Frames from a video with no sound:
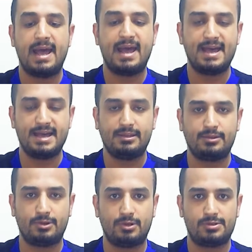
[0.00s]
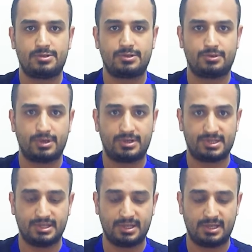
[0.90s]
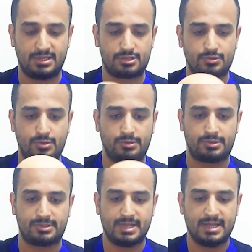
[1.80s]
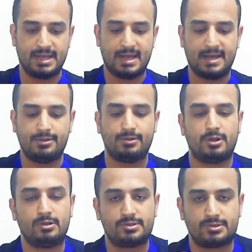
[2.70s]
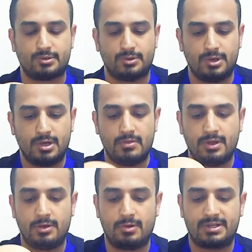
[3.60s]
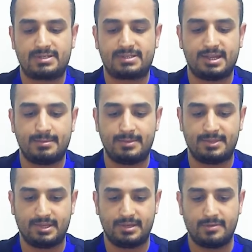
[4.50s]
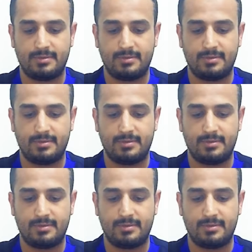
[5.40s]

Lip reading: and also extending his shoulders and also the lower extremity